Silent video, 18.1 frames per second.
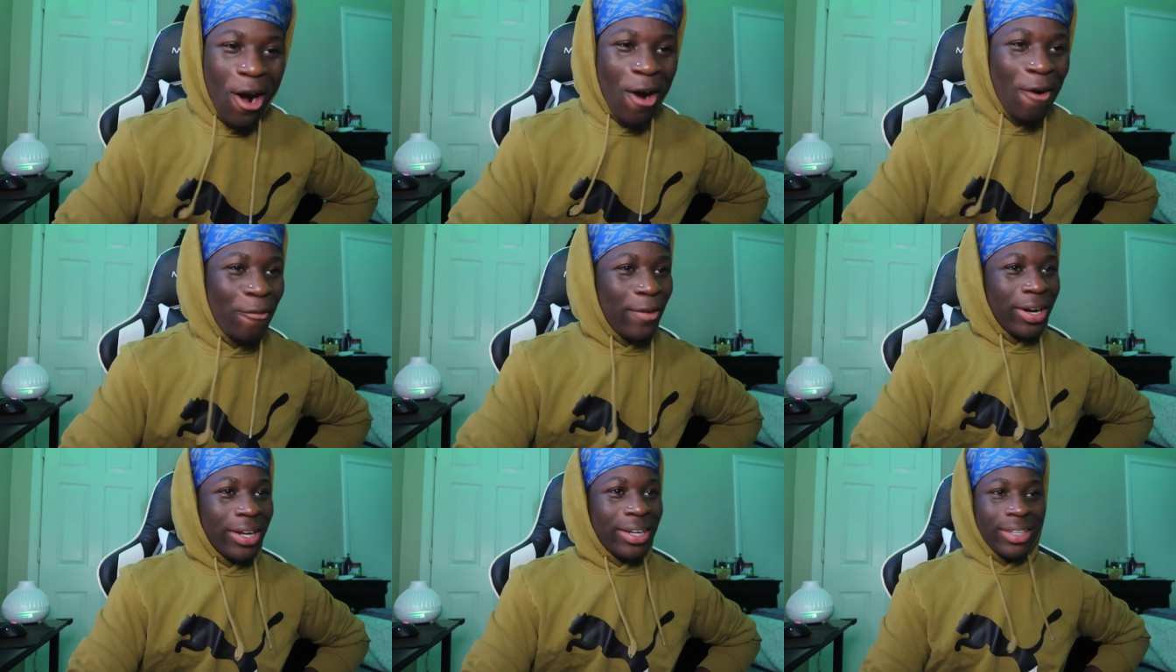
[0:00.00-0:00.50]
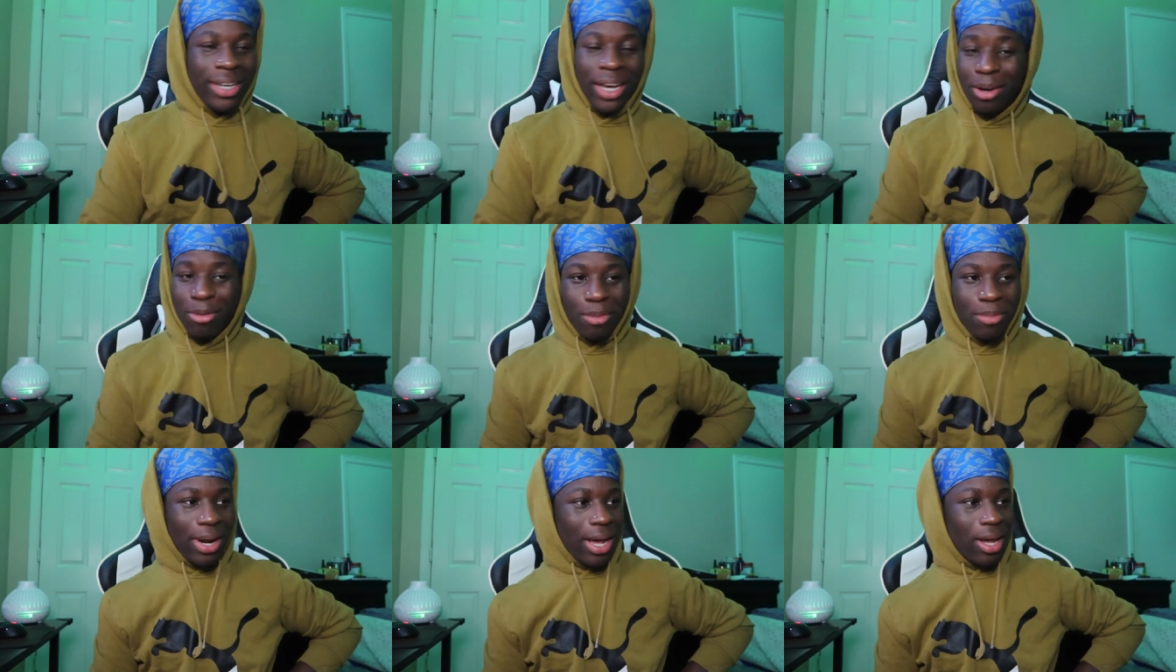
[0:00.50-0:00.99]
I'm gonna
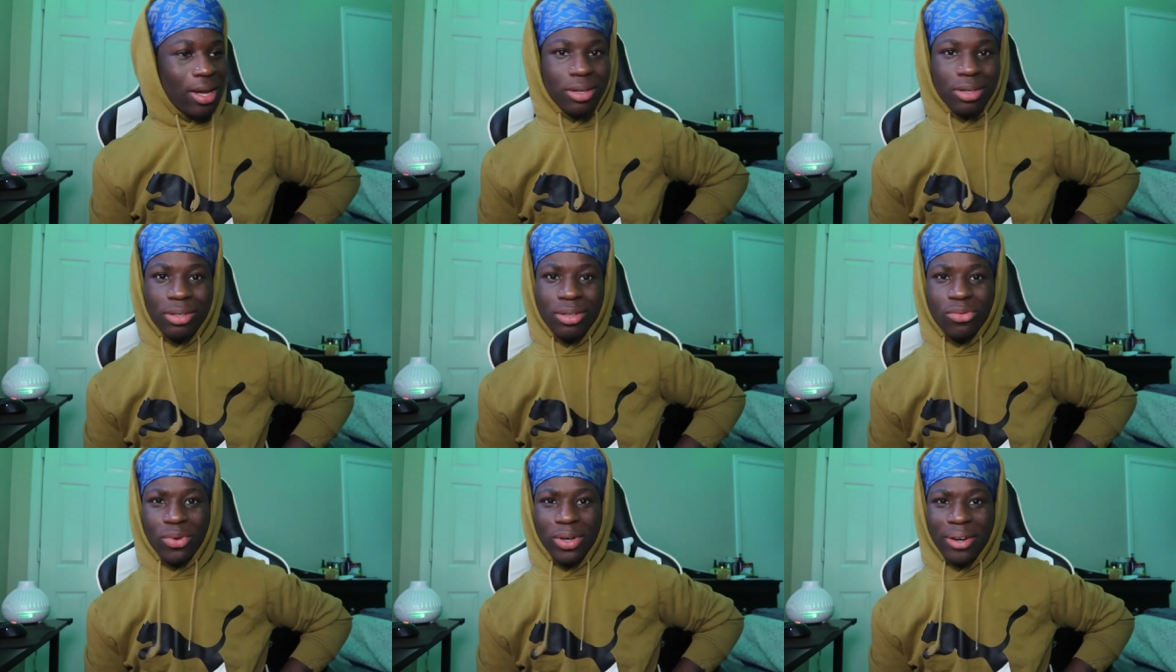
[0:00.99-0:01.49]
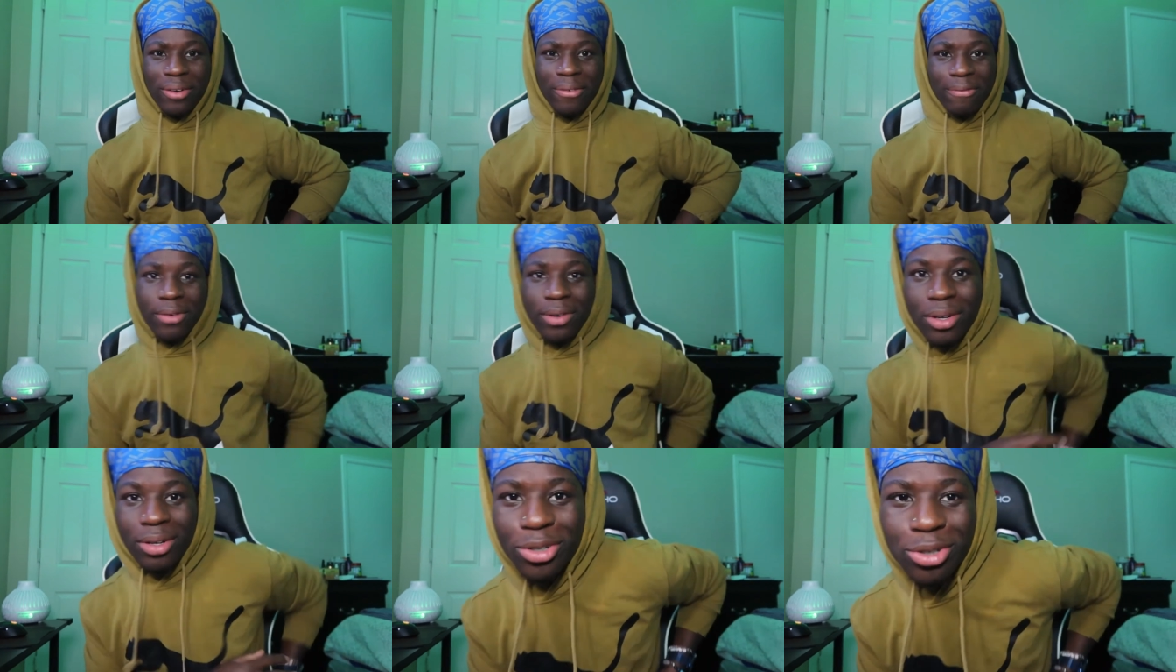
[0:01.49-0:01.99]
kill him. I'm like, what the
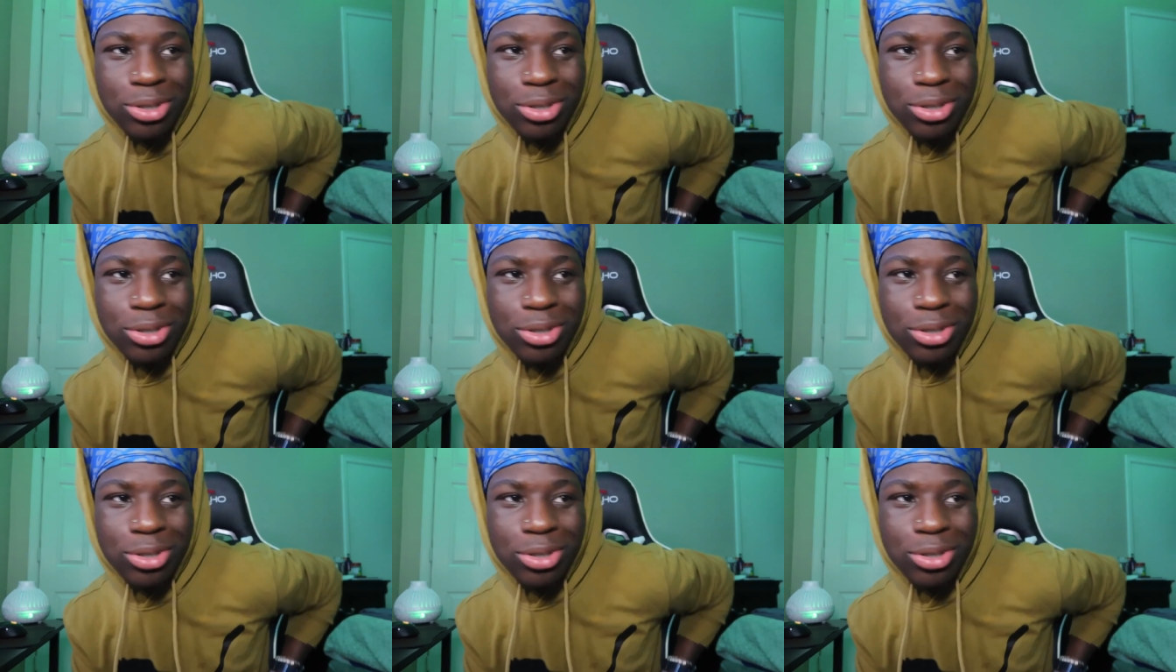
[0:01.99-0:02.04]
fuck,